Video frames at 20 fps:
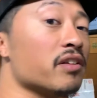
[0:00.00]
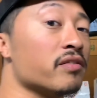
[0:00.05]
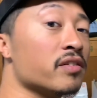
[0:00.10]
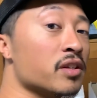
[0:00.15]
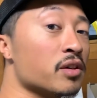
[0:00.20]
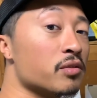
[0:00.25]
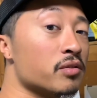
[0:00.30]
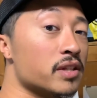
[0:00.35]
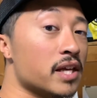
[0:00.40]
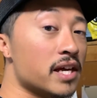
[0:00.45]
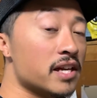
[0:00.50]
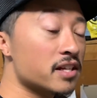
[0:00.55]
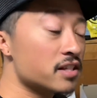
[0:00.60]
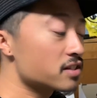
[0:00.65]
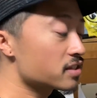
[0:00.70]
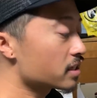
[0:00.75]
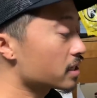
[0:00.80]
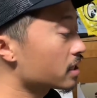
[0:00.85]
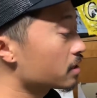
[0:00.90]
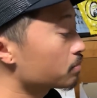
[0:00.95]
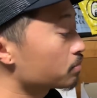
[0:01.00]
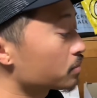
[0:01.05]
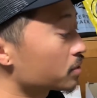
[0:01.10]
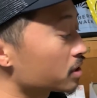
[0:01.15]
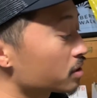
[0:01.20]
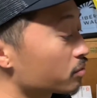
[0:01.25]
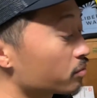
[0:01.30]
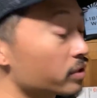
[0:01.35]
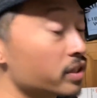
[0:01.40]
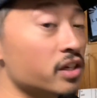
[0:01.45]
know what that is yet, but
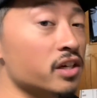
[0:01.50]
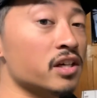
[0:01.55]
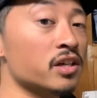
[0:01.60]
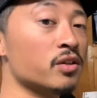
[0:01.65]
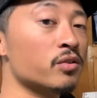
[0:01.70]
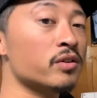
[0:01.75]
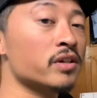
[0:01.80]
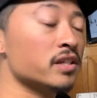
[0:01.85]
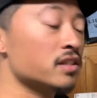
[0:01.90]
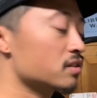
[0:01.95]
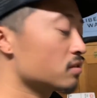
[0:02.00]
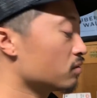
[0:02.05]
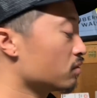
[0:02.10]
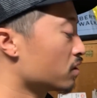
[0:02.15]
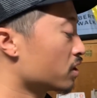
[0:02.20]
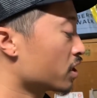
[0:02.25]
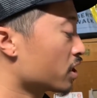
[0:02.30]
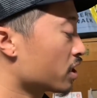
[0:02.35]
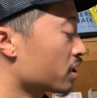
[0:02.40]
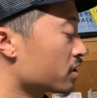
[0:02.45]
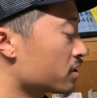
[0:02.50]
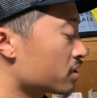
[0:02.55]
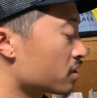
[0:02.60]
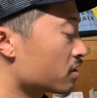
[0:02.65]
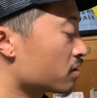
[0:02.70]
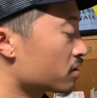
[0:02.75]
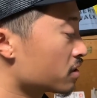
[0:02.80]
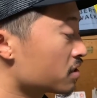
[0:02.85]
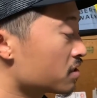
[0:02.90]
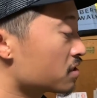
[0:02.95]
we are going to learn. So
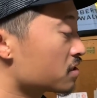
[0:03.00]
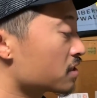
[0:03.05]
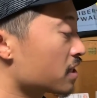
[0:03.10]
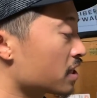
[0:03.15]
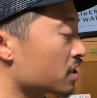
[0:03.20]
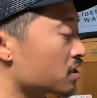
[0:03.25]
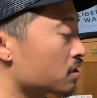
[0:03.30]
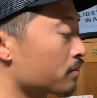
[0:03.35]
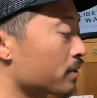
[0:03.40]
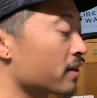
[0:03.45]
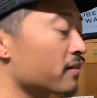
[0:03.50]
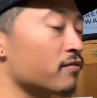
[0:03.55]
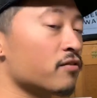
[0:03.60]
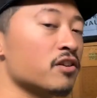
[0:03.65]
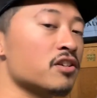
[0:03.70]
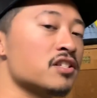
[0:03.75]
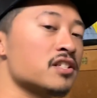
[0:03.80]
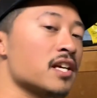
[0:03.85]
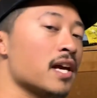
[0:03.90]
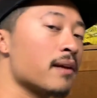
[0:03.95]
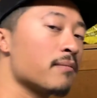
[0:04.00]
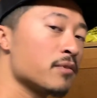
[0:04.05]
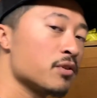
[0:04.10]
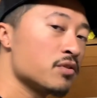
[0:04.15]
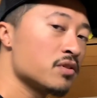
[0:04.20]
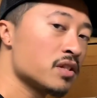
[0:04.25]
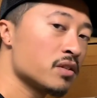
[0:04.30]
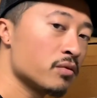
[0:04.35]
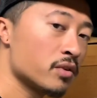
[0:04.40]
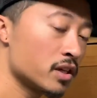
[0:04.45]
this is actually my first time
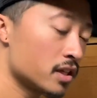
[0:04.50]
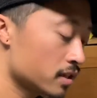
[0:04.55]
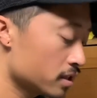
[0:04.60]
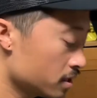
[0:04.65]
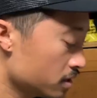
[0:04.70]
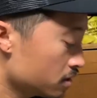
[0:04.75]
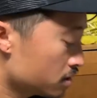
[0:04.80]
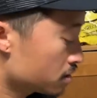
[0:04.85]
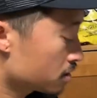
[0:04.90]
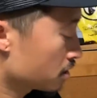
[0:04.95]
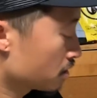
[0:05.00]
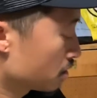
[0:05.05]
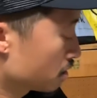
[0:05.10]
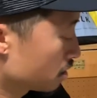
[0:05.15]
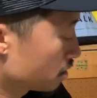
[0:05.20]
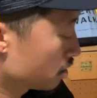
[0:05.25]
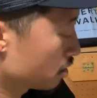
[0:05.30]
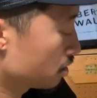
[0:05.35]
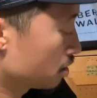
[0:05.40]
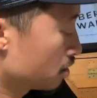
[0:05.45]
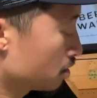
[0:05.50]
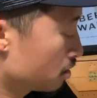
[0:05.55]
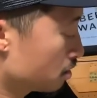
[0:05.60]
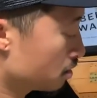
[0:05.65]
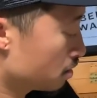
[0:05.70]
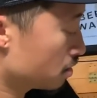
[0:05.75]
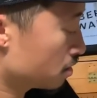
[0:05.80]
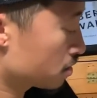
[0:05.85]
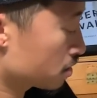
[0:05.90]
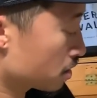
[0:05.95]
using one of these.
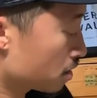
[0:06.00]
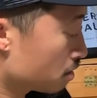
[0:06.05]
It's going to